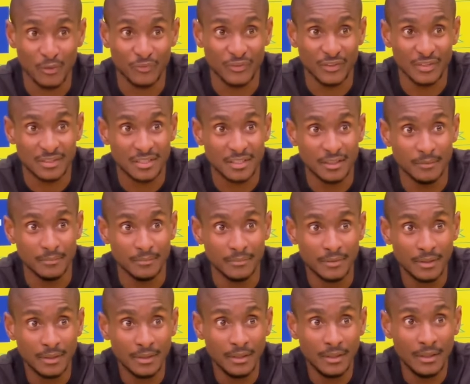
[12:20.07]
of the team,
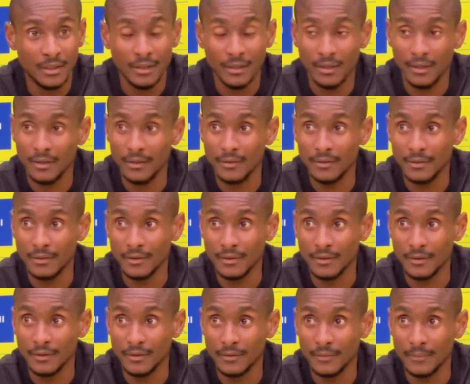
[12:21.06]
and
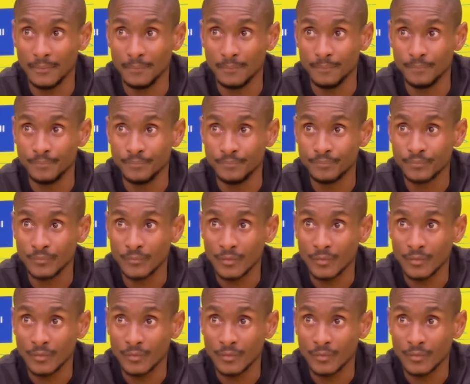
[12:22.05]
um,